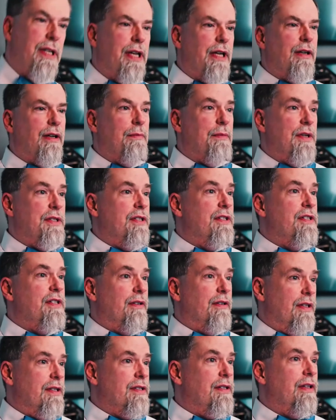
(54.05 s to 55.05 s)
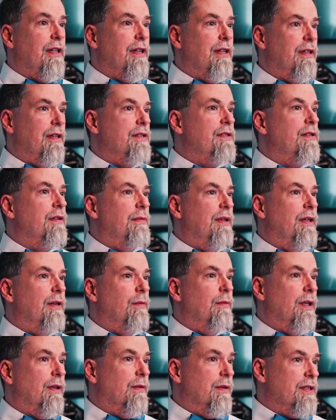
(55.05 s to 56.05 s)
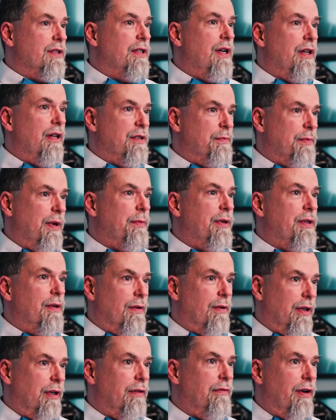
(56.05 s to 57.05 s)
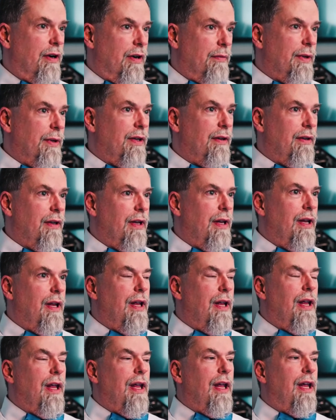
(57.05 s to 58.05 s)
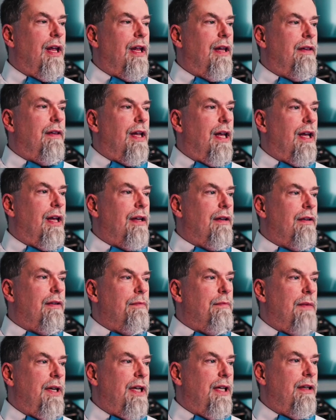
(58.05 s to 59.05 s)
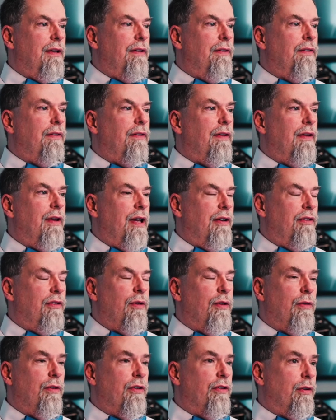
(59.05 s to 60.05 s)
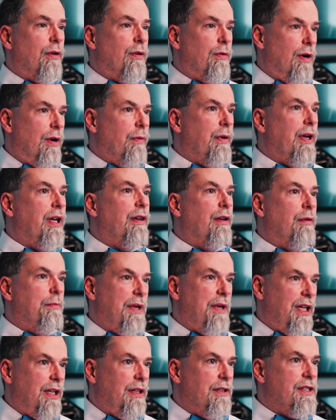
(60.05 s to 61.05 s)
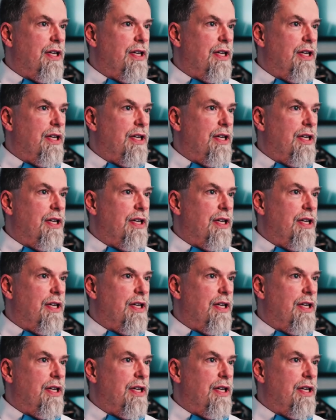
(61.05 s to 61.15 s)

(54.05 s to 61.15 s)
take our mission seriously that this should be a rigorous college preparatory environment. And that means that students are growing, they're being